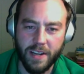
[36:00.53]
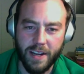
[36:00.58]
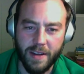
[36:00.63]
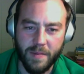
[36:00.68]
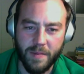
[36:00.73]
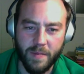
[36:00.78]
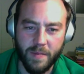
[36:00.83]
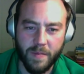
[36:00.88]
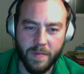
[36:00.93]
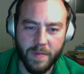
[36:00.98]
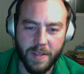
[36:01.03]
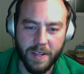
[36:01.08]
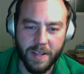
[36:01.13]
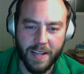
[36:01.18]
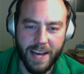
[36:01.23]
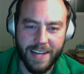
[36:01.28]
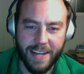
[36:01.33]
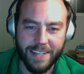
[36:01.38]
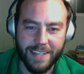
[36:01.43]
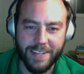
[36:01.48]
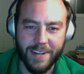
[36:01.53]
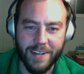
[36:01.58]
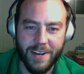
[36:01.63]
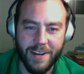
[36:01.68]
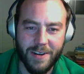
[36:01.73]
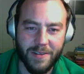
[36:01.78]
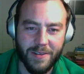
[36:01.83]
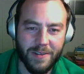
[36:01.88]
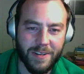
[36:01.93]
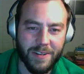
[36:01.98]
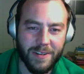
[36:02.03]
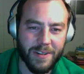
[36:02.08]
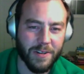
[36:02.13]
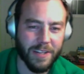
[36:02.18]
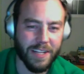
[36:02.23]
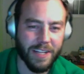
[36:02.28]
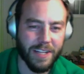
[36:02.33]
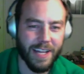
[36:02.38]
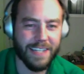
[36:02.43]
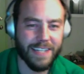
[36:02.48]
I'm the last to know, or
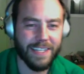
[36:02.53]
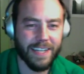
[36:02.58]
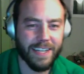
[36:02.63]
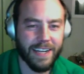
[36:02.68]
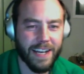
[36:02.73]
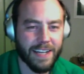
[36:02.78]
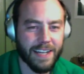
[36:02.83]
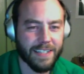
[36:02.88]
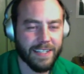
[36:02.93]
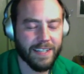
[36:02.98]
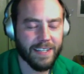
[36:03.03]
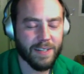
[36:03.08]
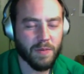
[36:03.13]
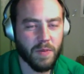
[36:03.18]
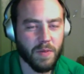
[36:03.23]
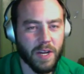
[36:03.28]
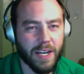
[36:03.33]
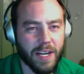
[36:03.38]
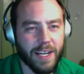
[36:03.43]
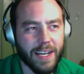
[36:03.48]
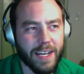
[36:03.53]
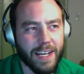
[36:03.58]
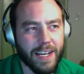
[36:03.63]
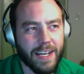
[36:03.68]
the last to get access. But